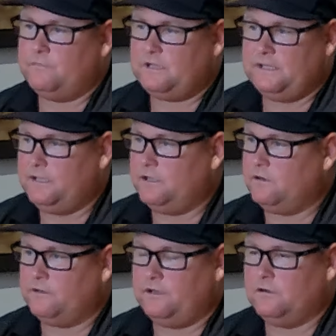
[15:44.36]
cleaning
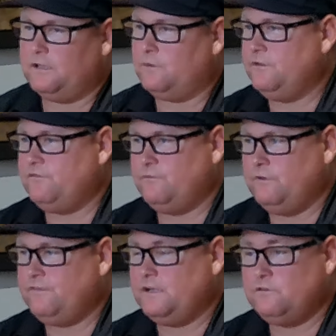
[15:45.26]
our gear. Like
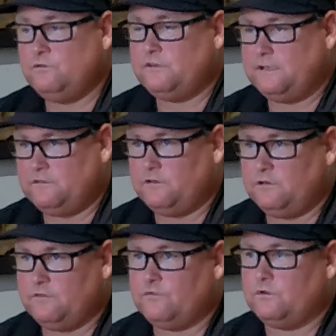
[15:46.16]
we've had 2 sets of
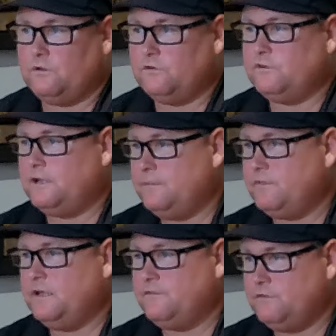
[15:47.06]
gear for a long time,
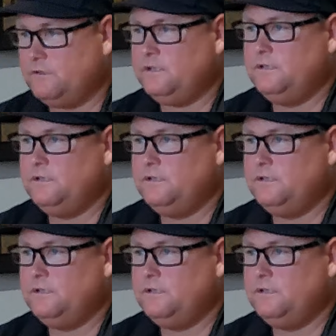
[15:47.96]
thankfully.